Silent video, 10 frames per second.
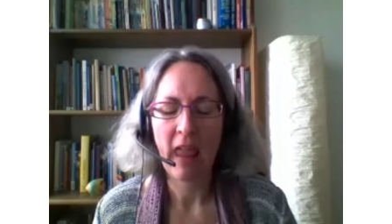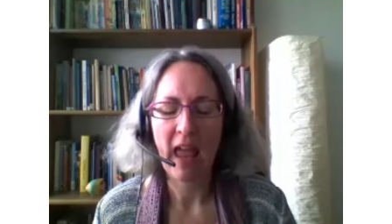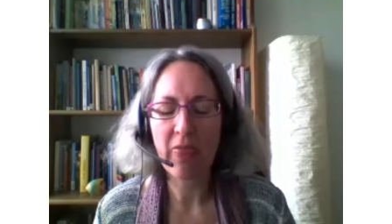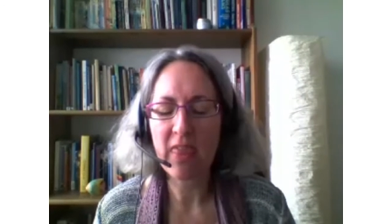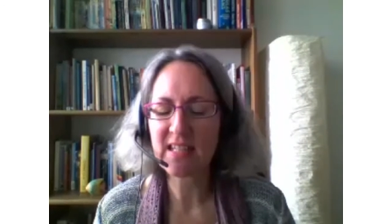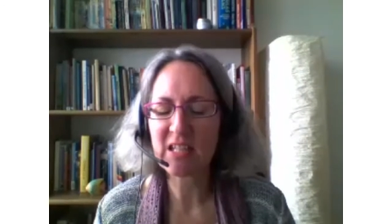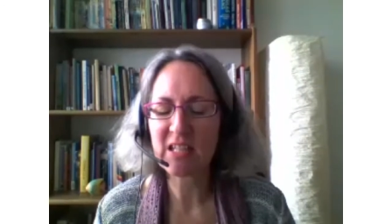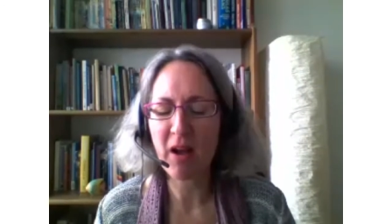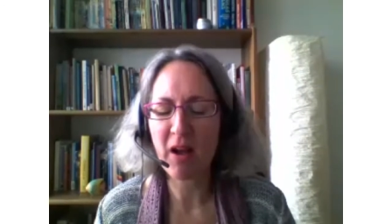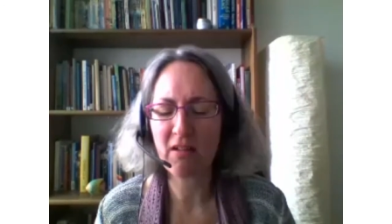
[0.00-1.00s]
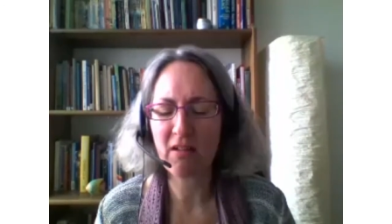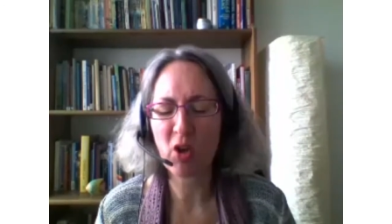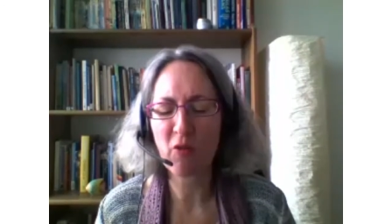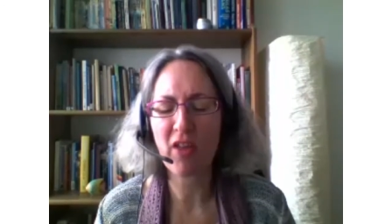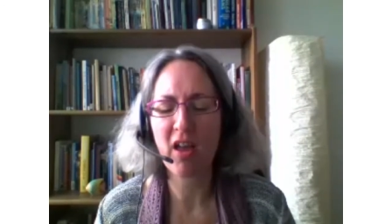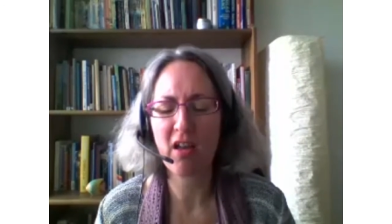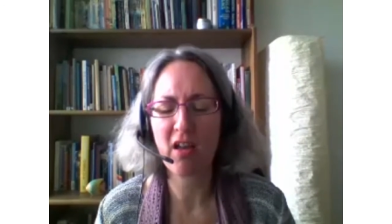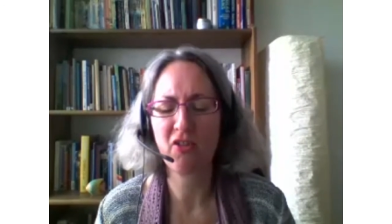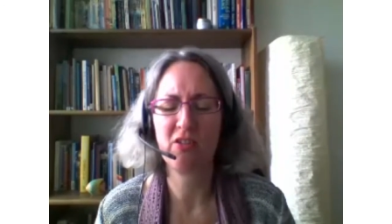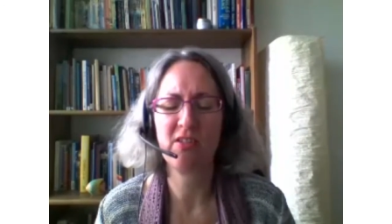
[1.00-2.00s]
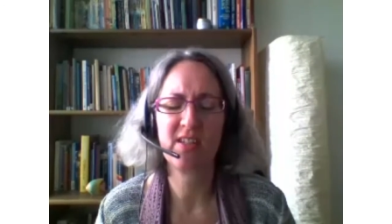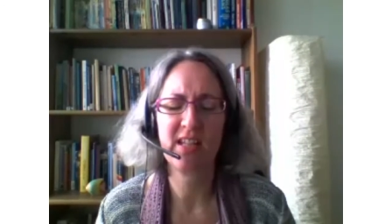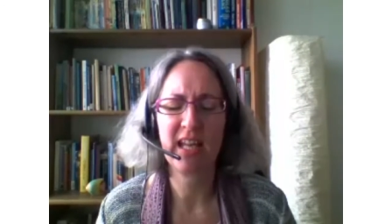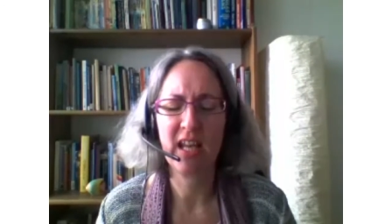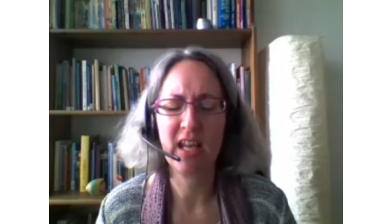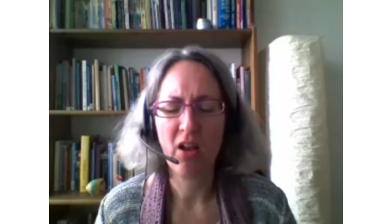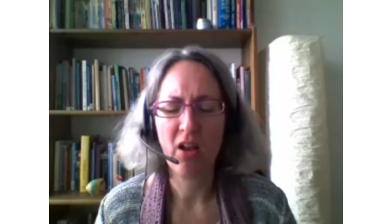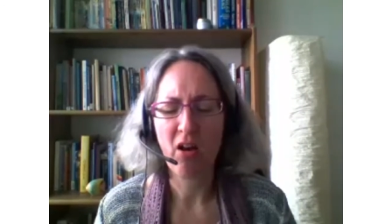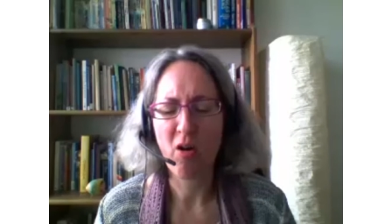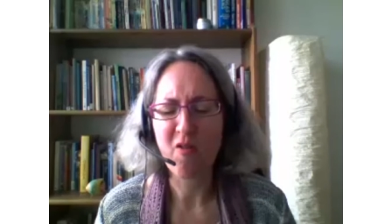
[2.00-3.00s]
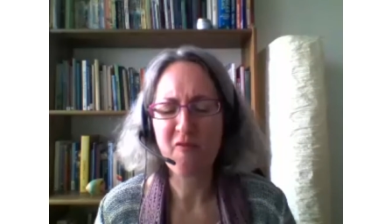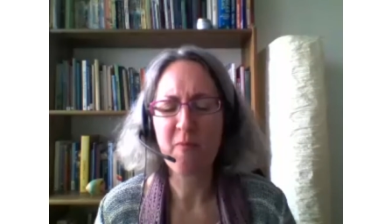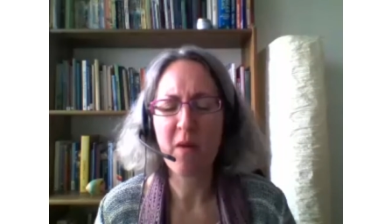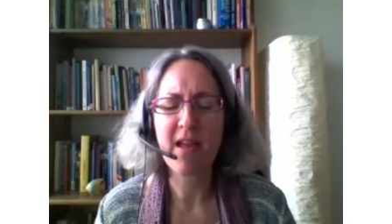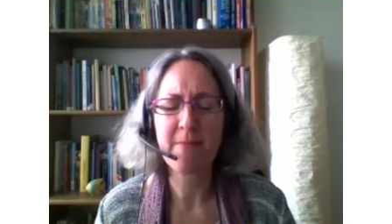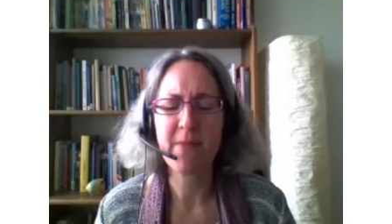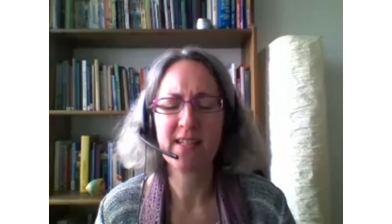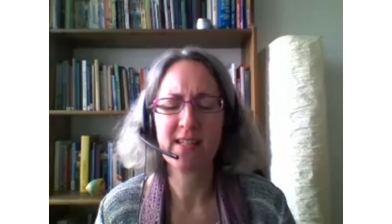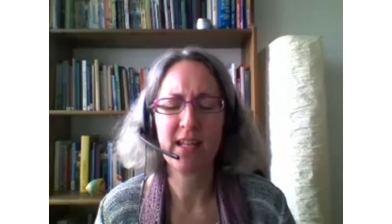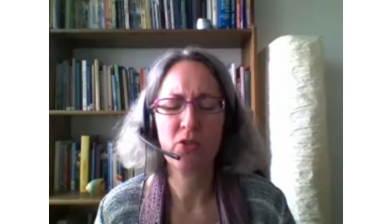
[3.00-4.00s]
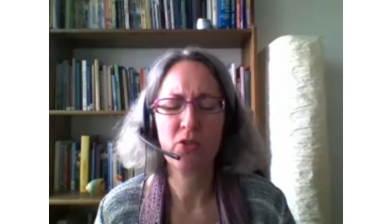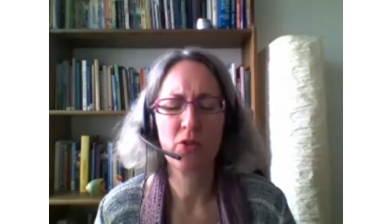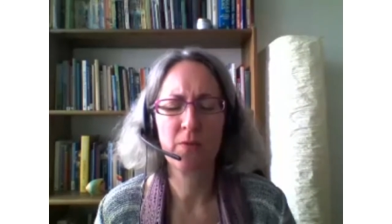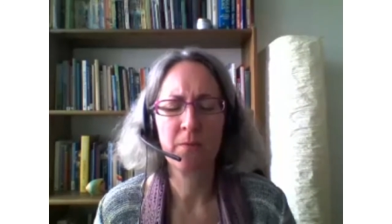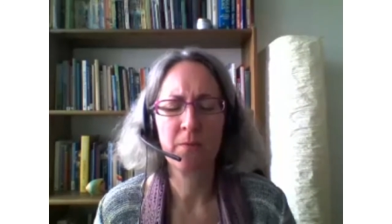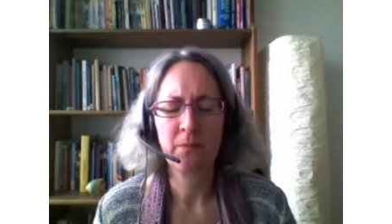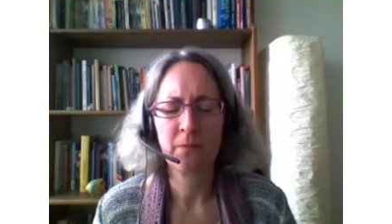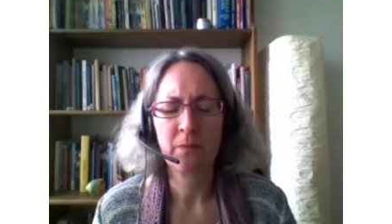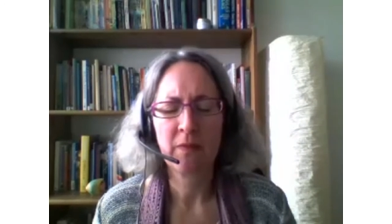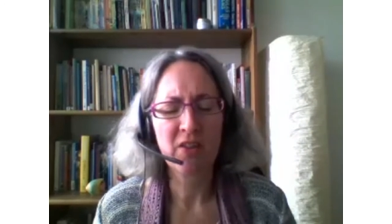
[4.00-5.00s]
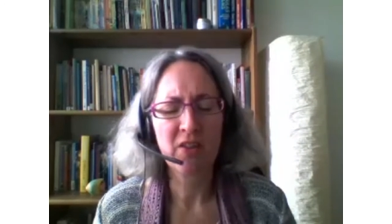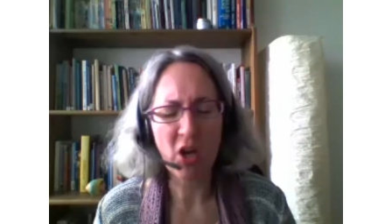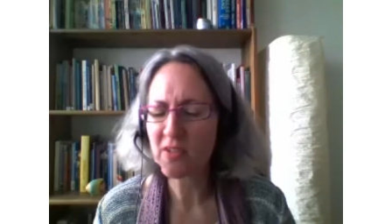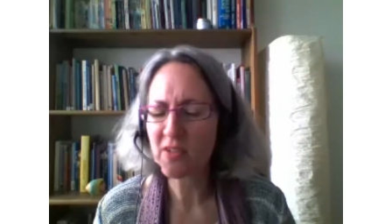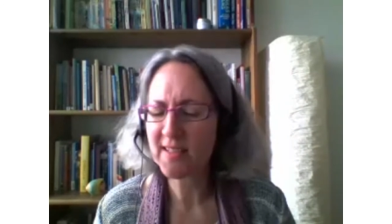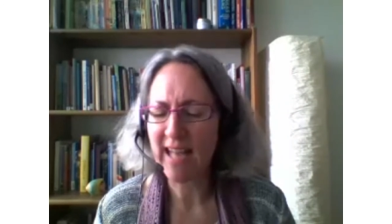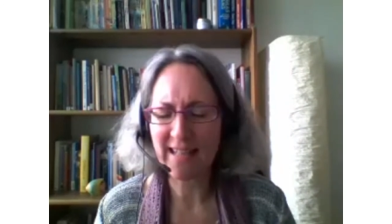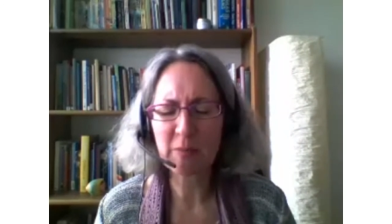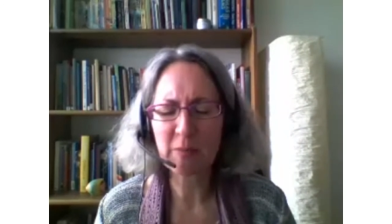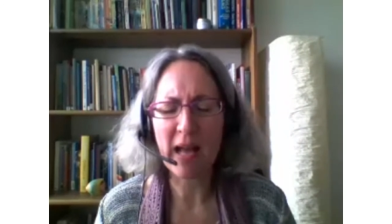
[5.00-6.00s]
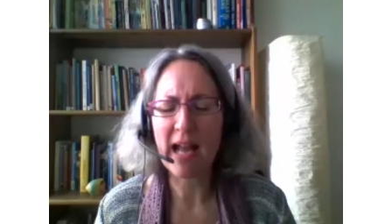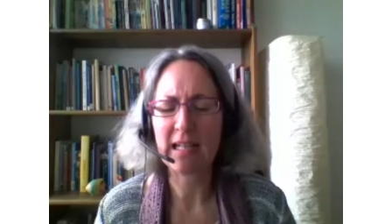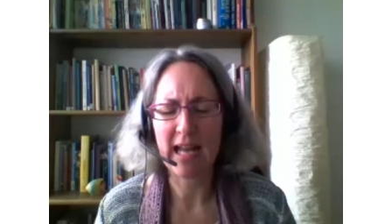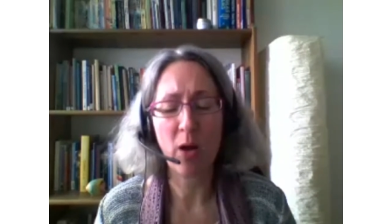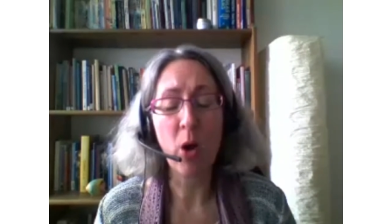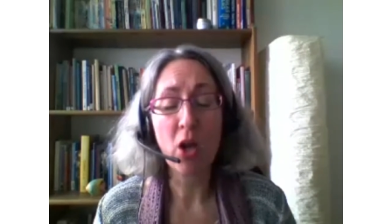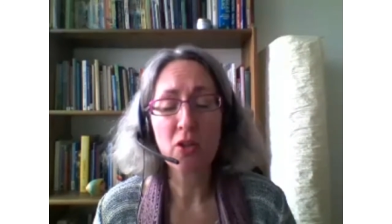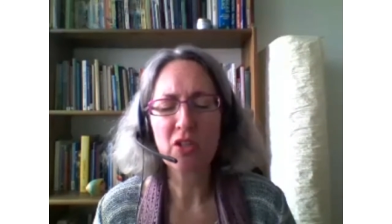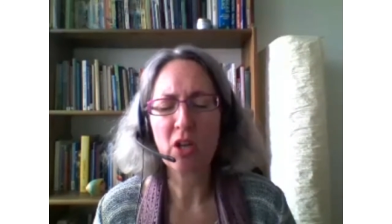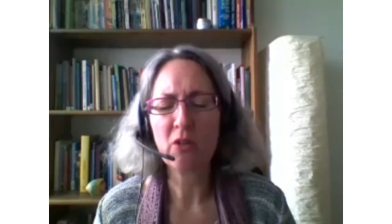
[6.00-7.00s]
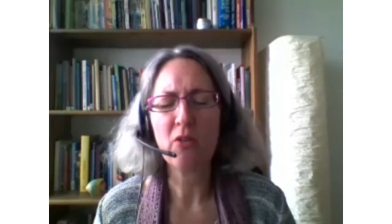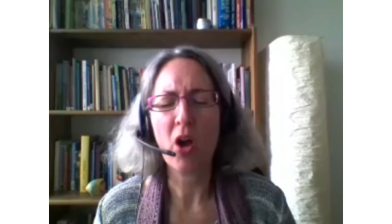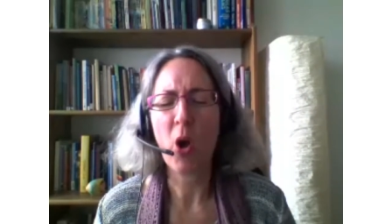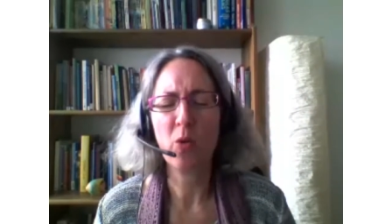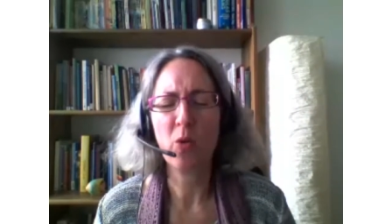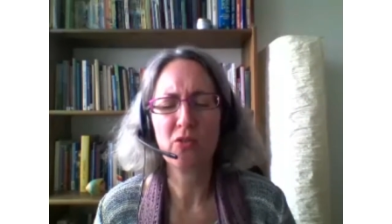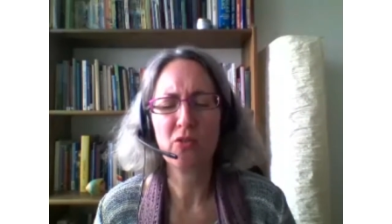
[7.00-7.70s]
And this is part of the urgency of my message. Don't stand back now. Don't hold